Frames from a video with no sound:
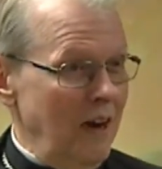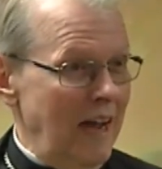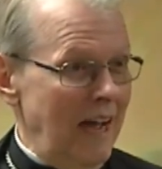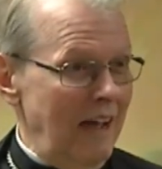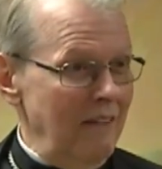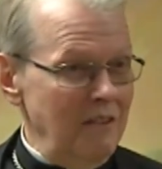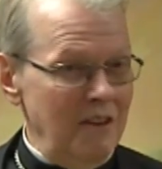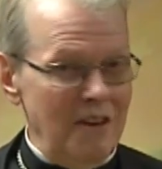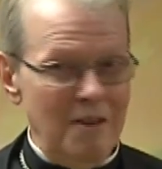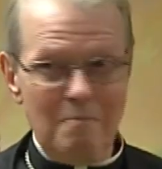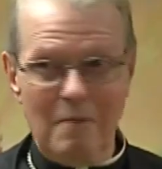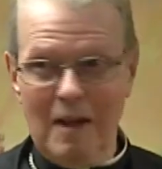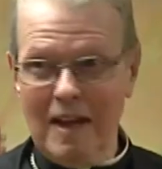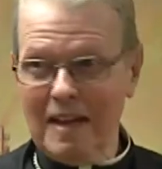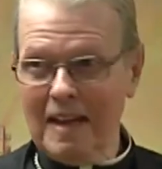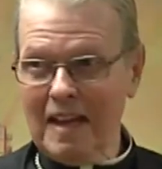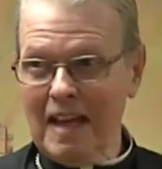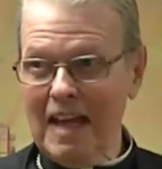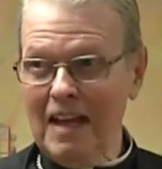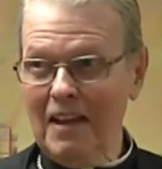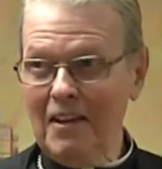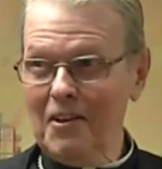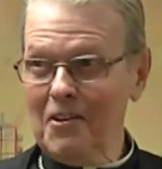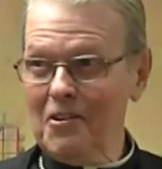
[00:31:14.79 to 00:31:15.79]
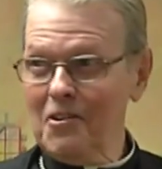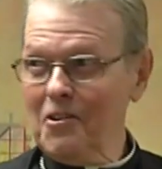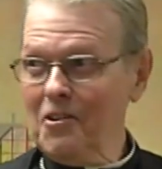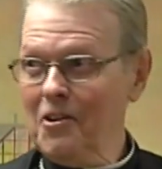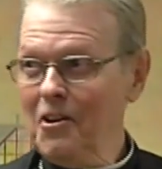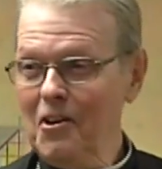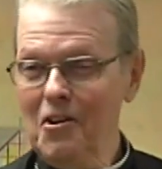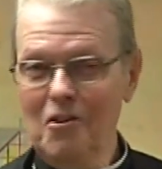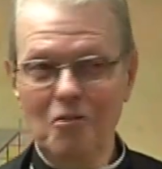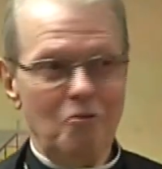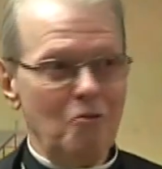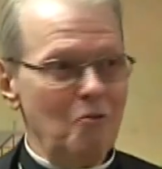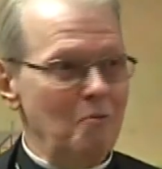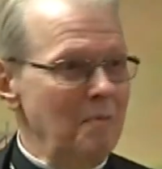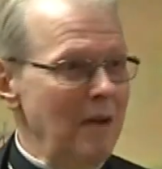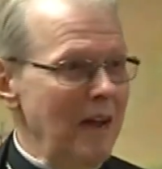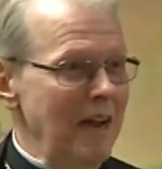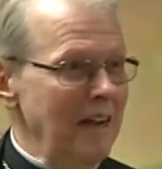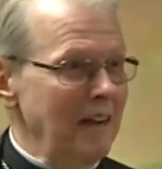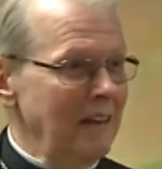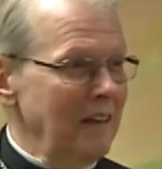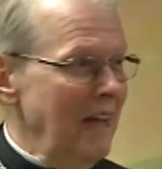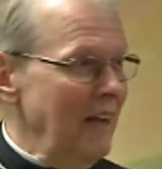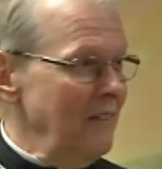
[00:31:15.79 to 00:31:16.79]
I have it in my calendar through
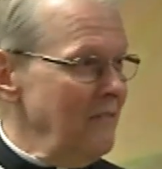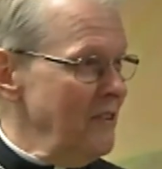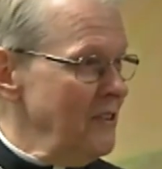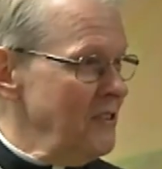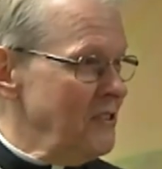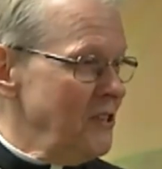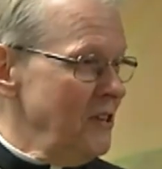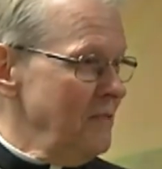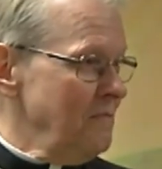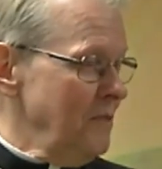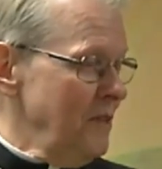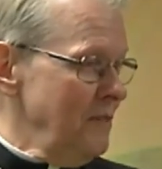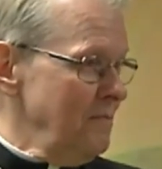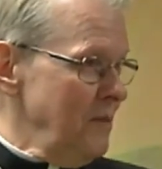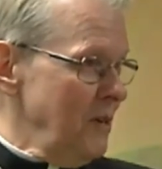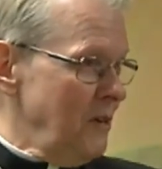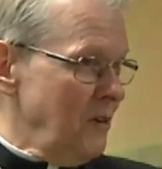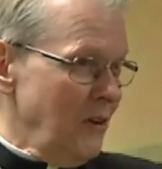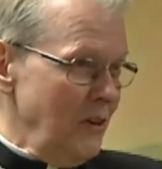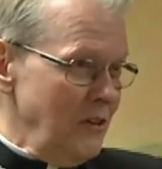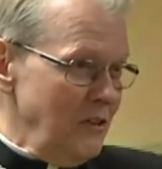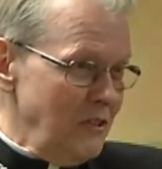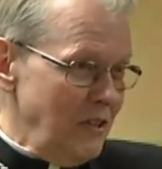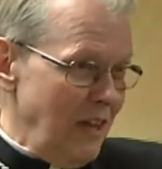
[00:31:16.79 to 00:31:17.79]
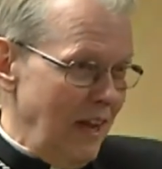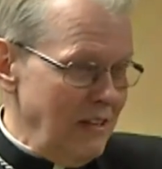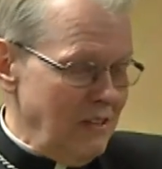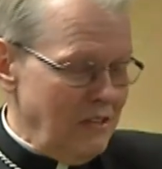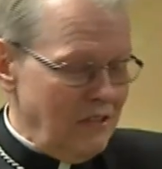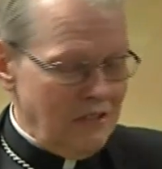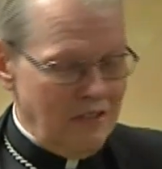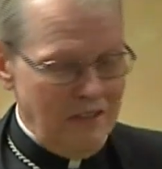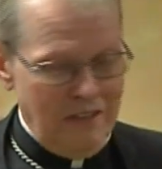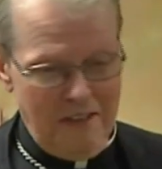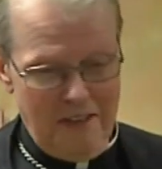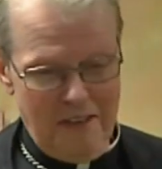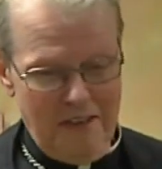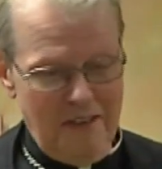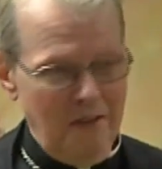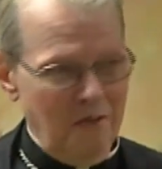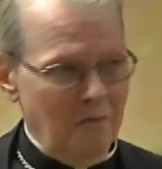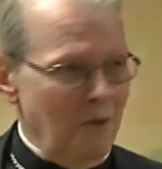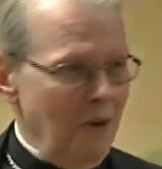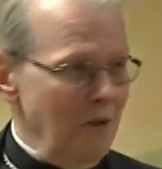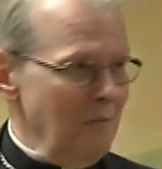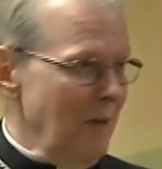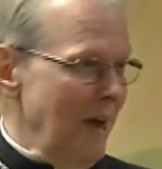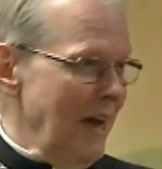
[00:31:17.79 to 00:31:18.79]
May 11 simply because that's
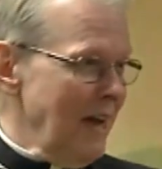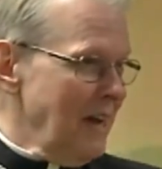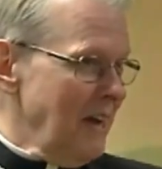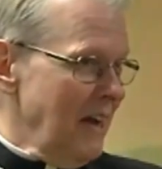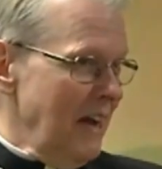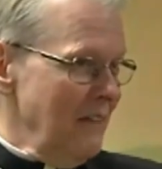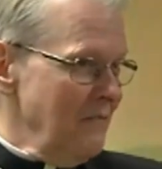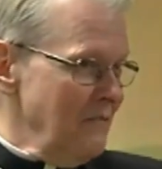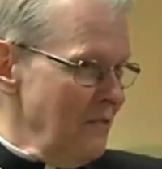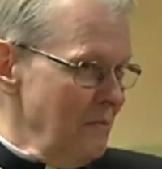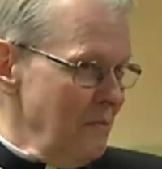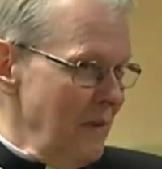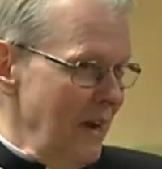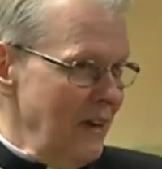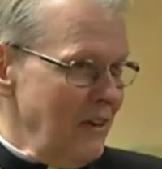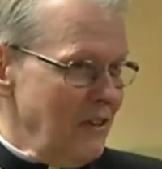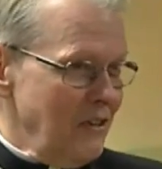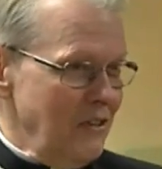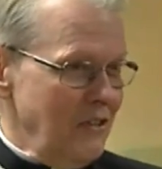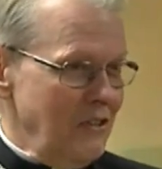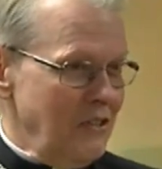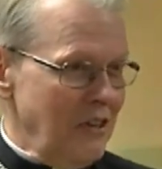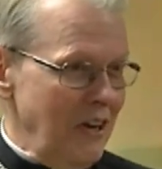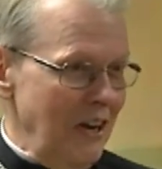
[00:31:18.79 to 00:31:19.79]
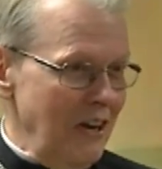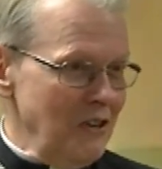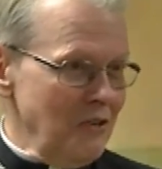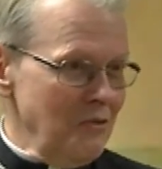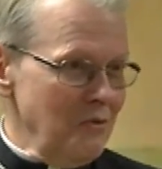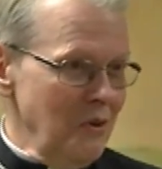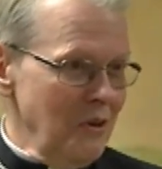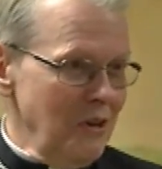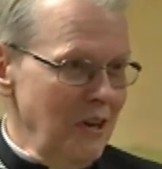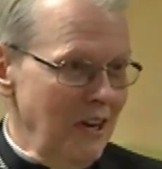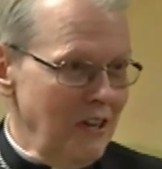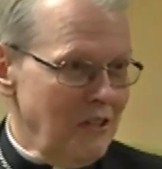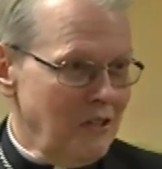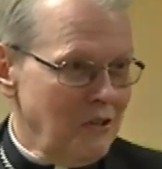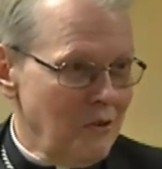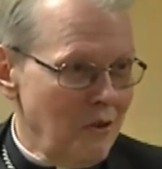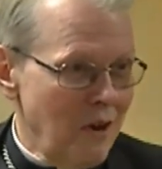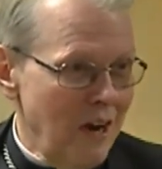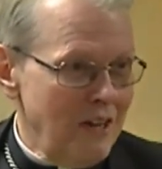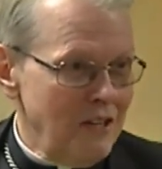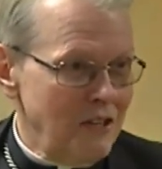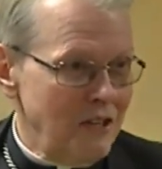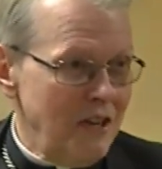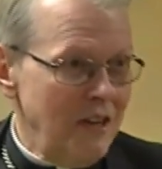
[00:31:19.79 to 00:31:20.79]
when my confirmation schedule gets
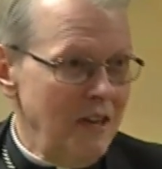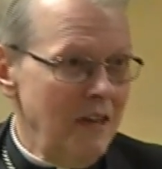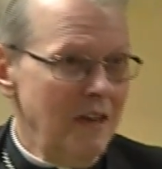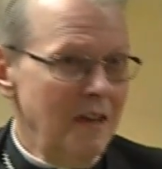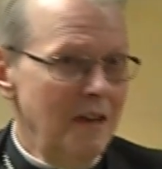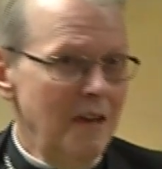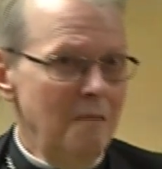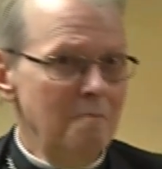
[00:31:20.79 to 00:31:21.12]
crazy.